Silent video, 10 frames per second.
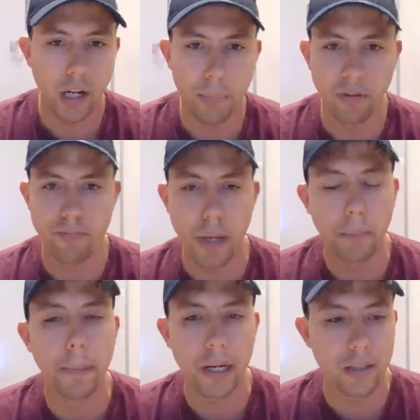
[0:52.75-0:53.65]
a couple of
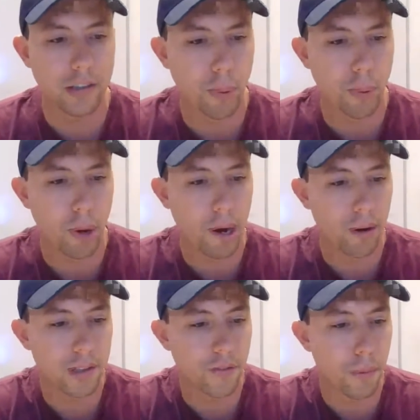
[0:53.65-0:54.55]
big buckets of
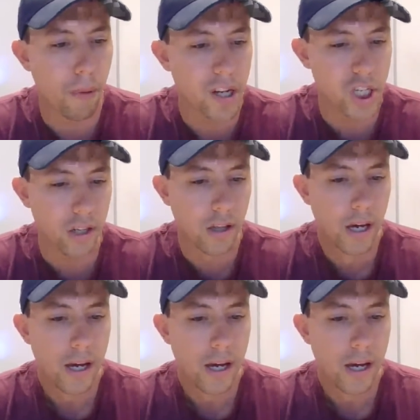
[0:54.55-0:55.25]
priorities for the project.